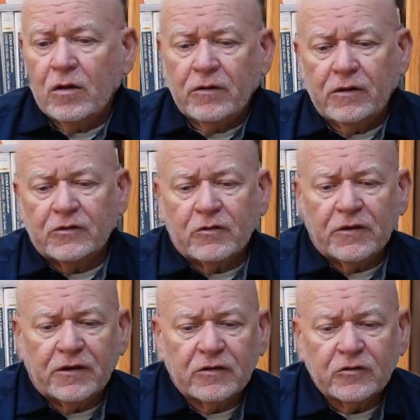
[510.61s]
these are the
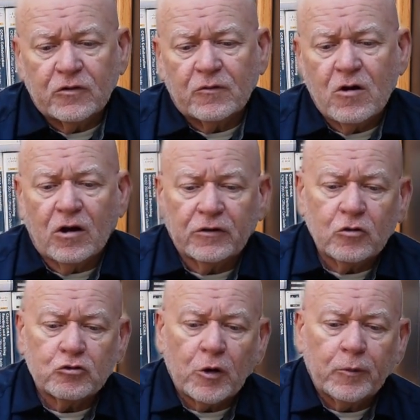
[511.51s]
things that are wrong. No
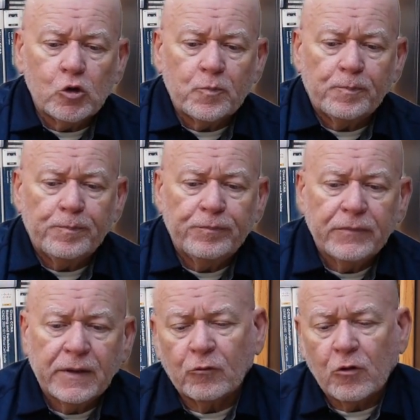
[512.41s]
drip loop,
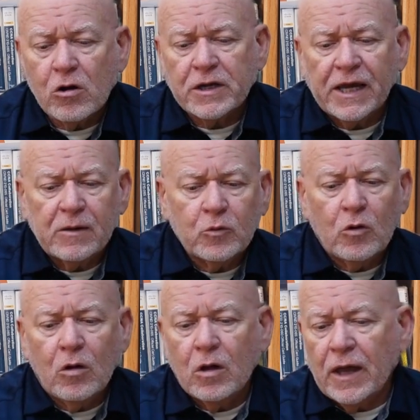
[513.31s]
wrong
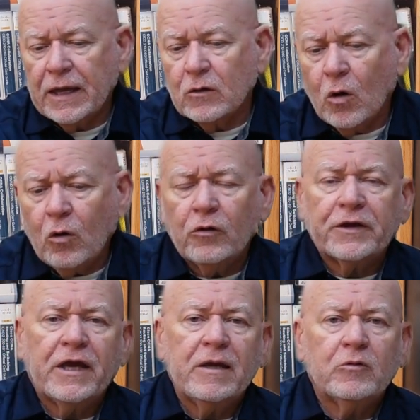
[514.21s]
cable, and all
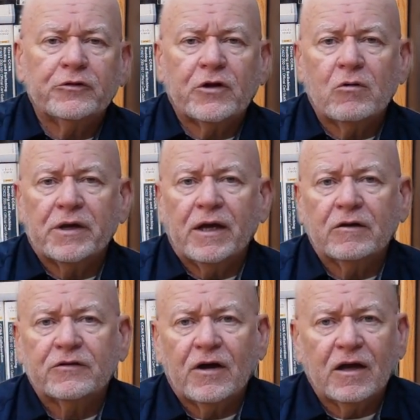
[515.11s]
the cables going
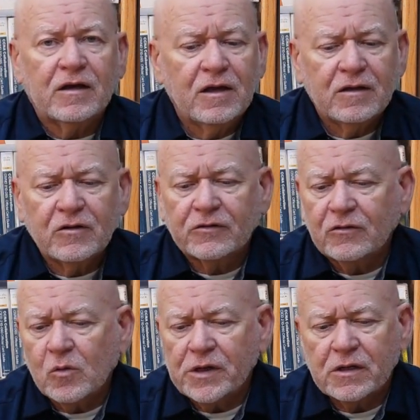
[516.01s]
outside. There's
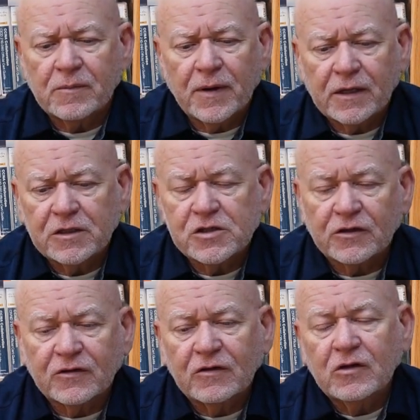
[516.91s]
no way you can manage
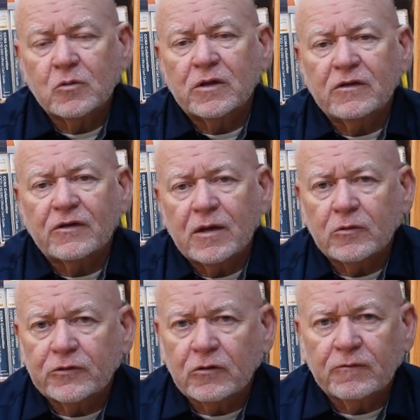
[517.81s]
this. You know what these
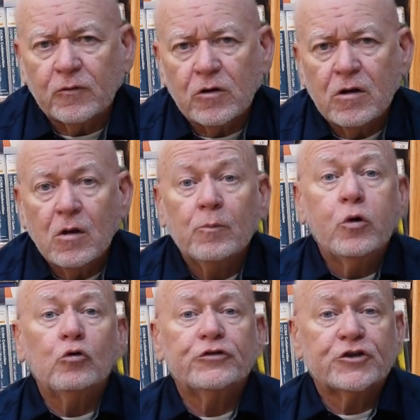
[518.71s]
cables are good for?
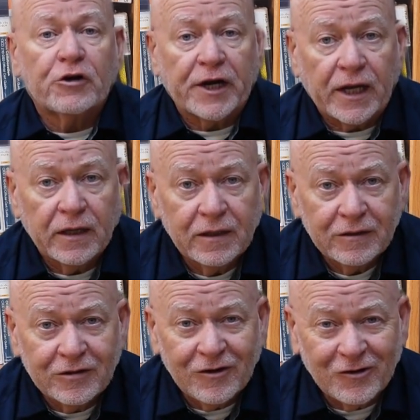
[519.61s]
Pull string.
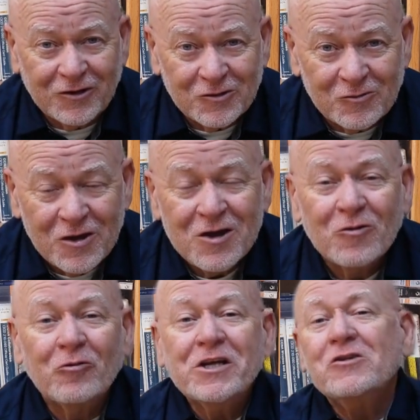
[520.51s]
So you
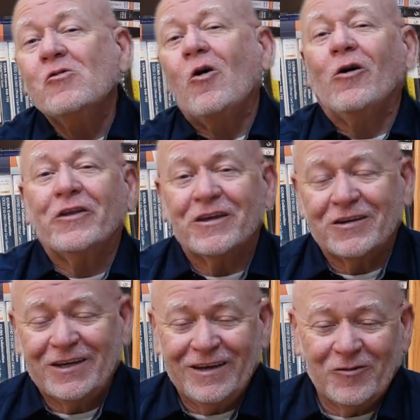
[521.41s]
redo all
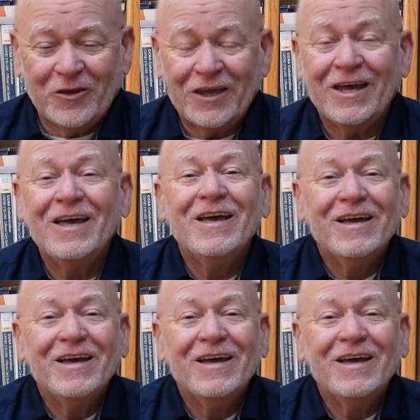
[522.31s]
this with a,